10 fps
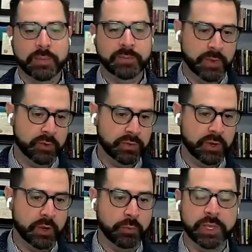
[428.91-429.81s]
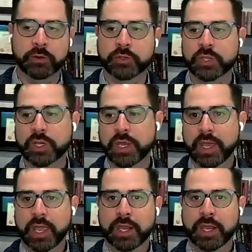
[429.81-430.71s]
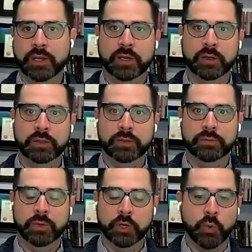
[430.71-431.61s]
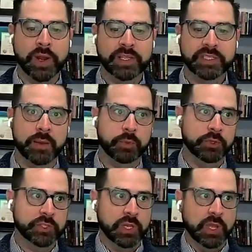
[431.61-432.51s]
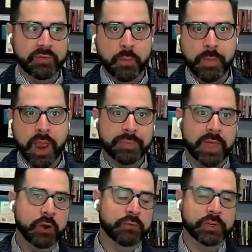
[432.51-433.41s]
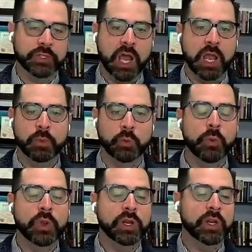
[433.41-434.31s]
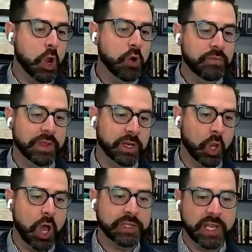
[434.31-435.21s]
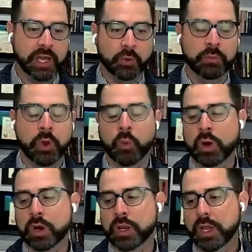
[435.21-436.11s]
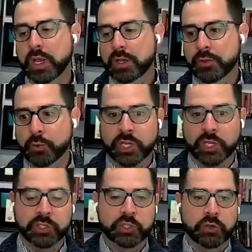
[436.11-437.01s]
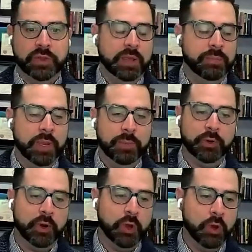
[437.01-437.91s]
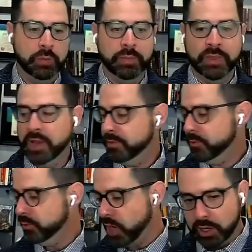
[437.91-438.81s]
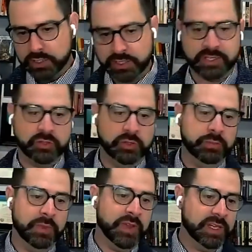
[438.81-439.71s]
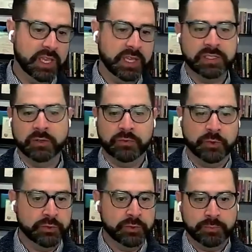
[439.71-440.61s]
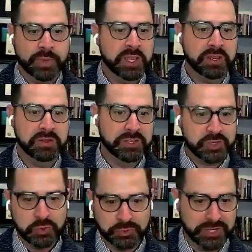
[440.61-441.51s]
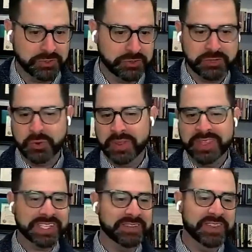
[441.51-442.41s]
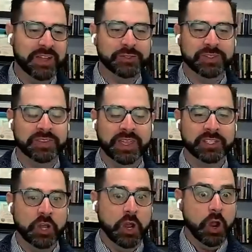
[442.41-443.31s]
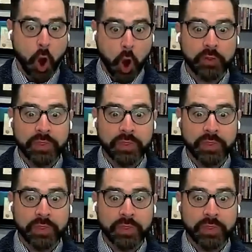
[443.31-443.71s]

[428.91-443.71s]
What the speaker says: We're 10 times better than our peers. And a great example is if you map that out over time, when we went into COVID and lockdown or remote work, there was a concern that, hey, people are at home, they've got their dogs next to them, they've got kids, they're being school teachers, they're doing these 7,000 things.